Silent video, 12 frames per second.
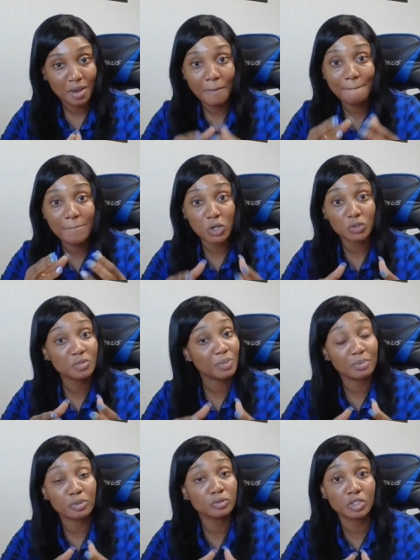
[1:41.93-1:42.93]
most
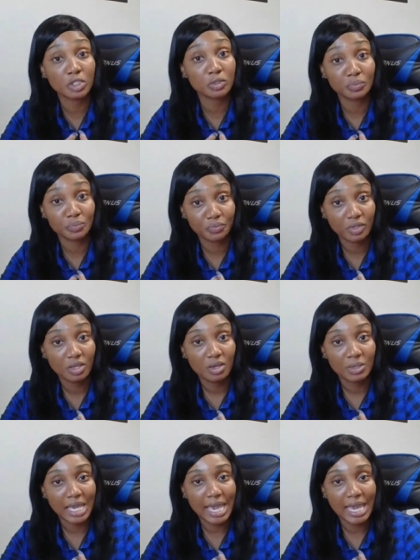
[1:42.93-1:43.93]
people do
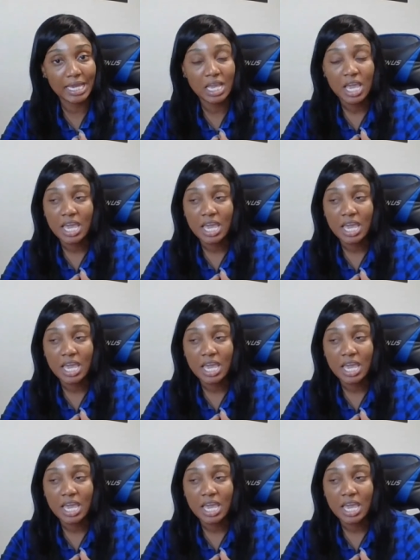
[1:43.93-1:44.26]
Okay.